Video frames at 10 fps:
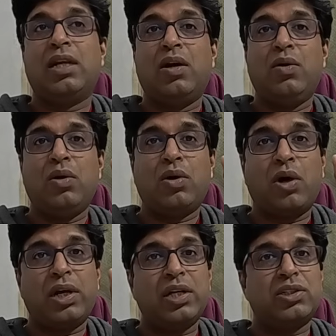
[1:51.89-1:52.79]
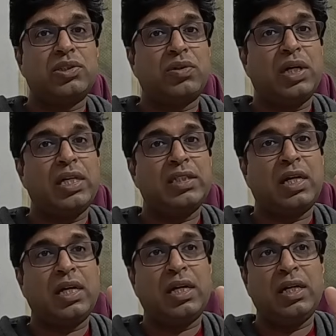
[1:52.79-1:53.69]
Now,
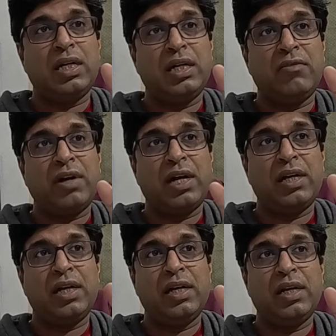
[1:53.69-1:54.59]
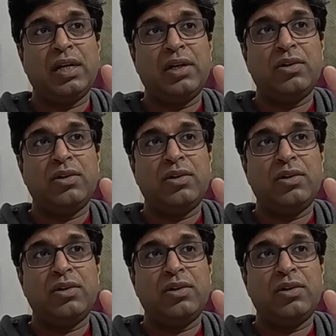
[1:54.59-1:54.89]
corticosteroids are divided